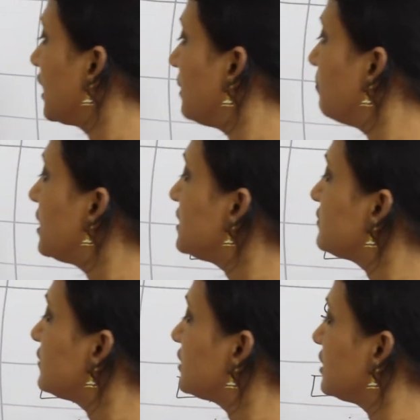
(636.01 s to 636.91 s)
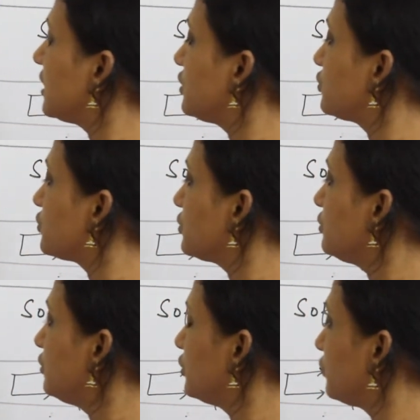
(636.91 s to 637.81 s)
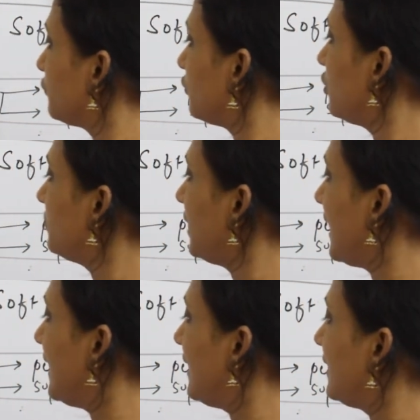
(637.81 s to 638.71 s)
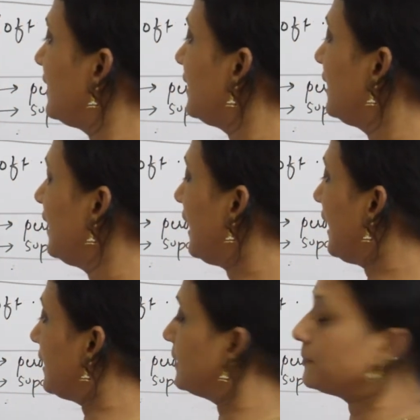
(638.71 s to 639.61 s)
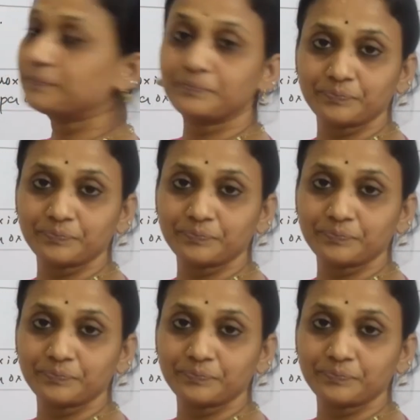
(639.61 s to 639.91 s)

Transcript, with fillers: combines with nitrogen to form Li N.